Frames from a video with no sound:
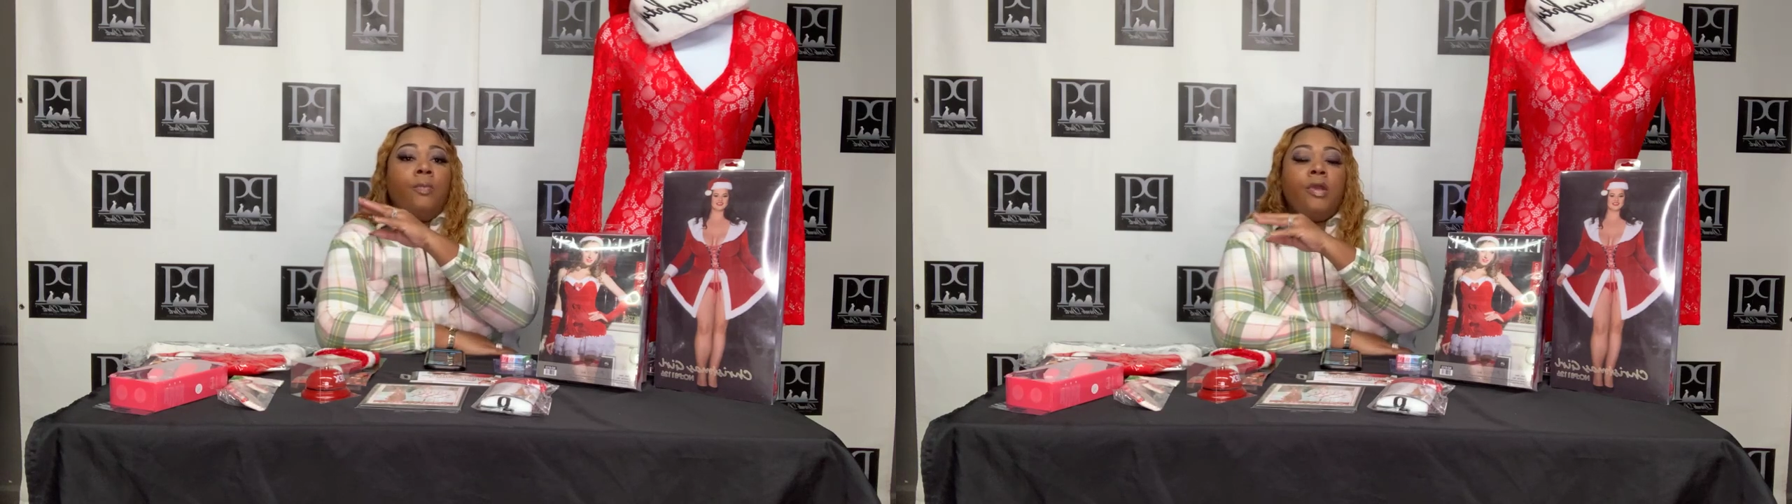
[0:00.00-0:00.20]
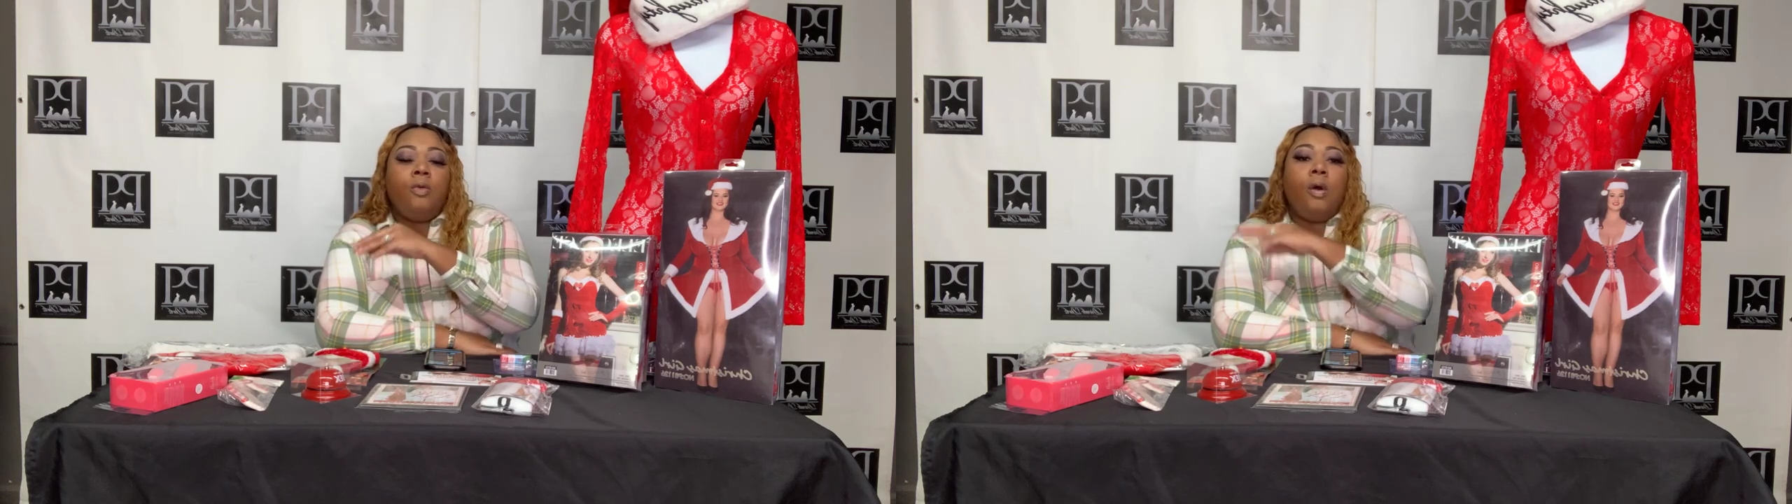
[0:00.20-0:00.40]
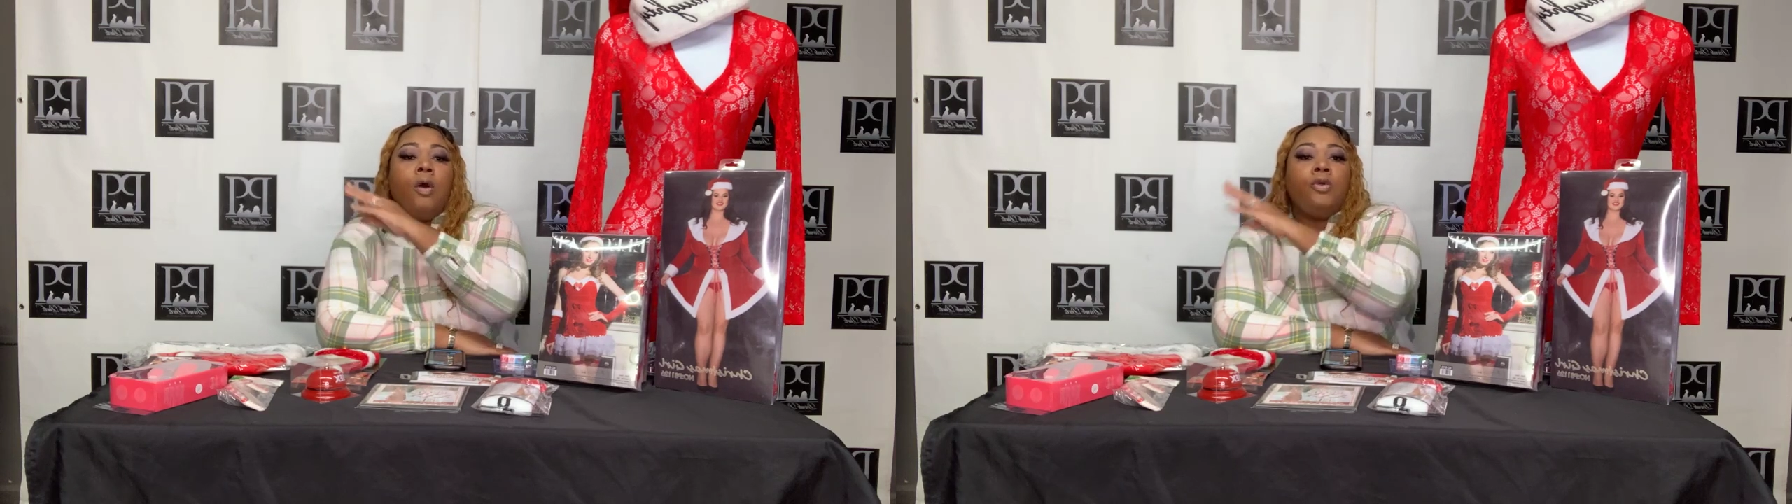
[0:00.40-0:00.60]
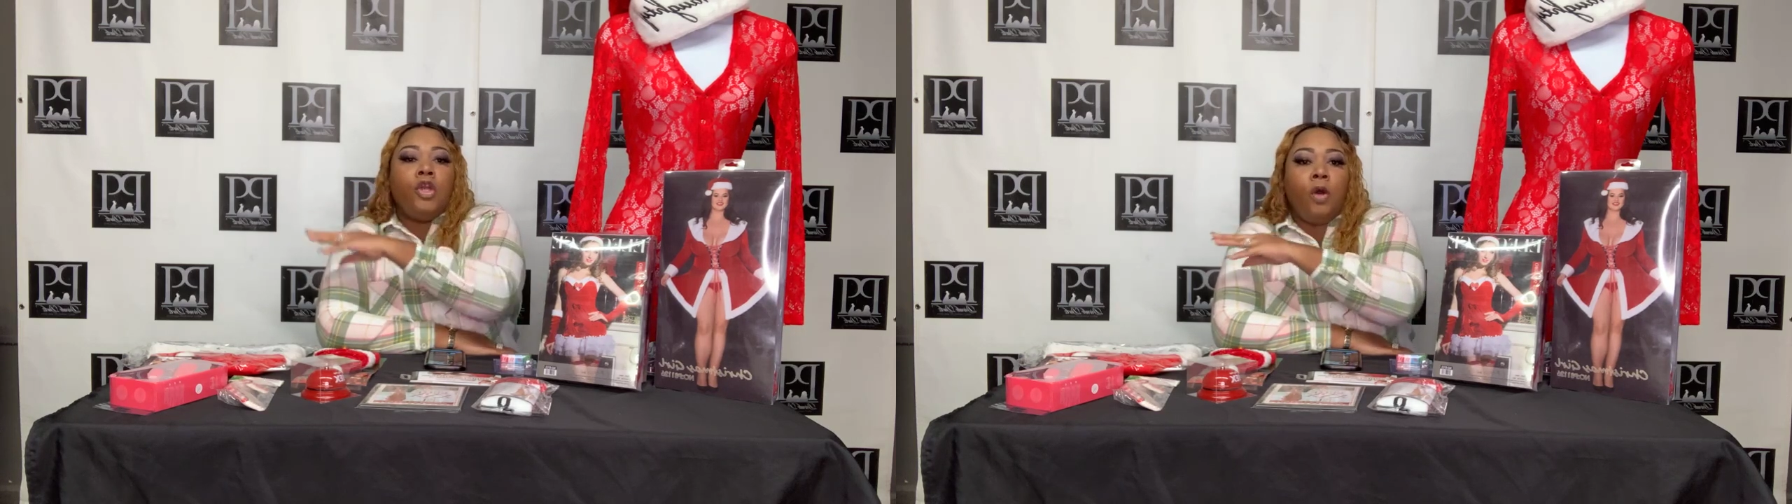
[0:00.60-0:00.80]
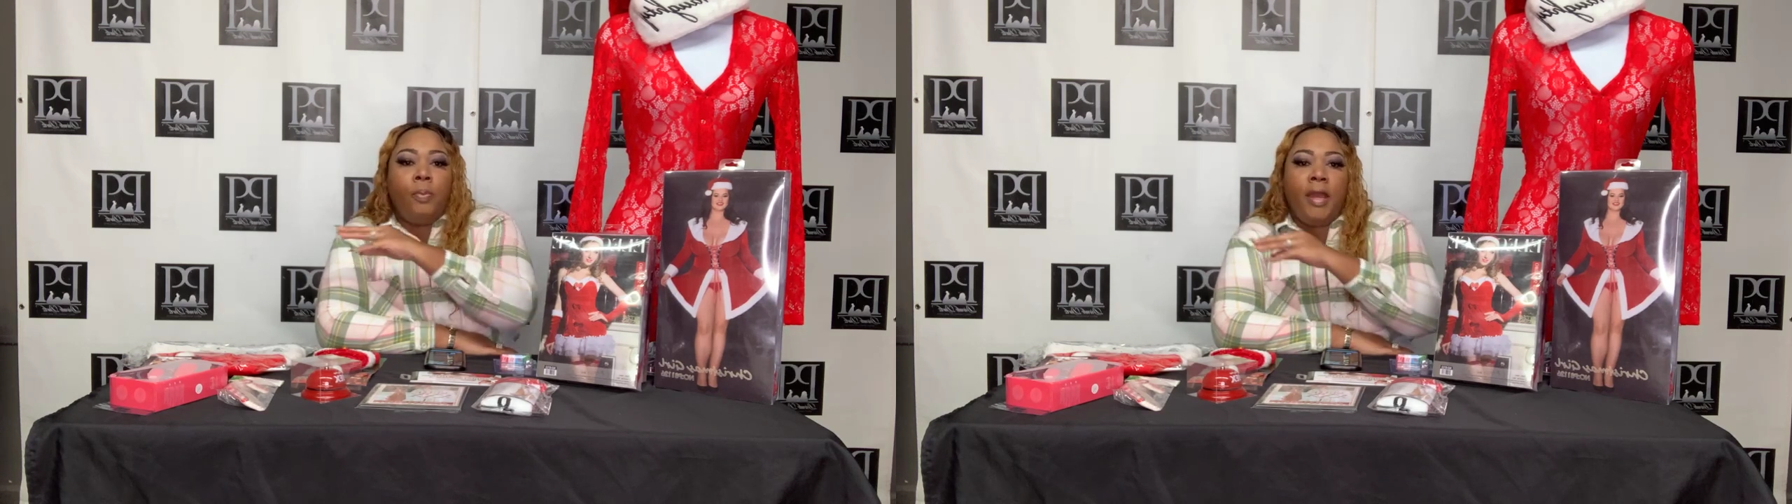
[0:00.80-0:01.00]
when you want on
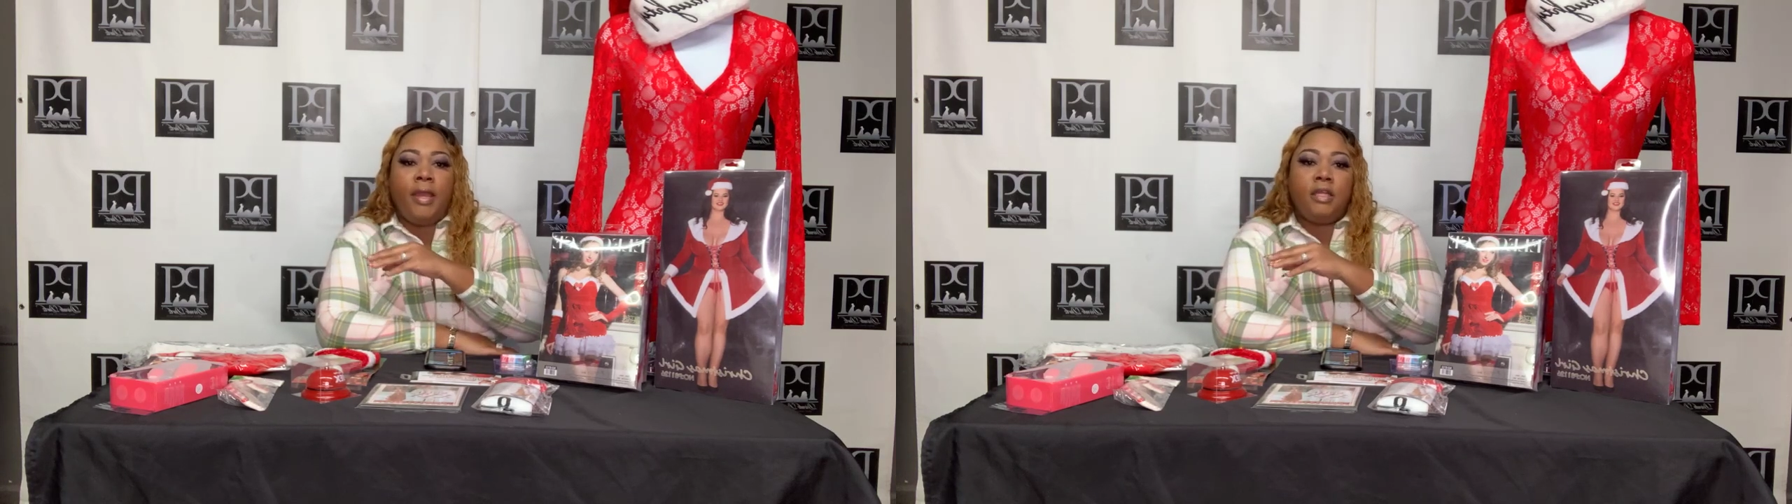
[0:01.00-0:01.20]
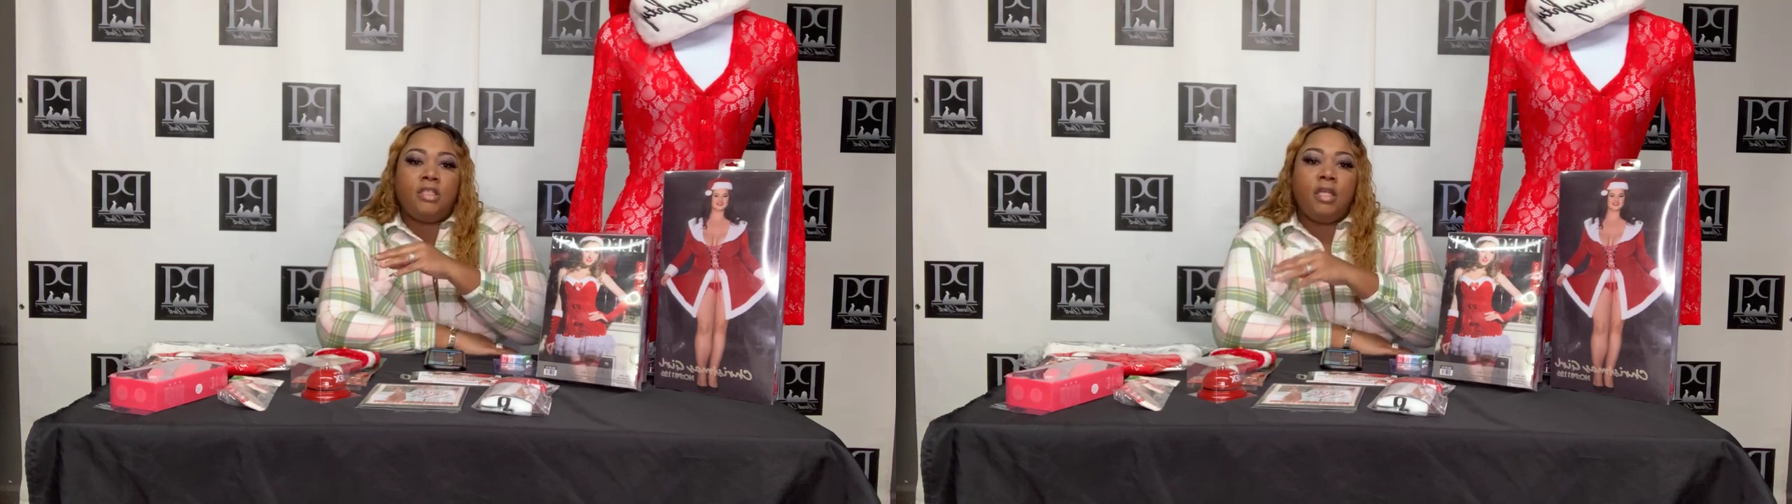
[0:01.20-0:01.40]
your page.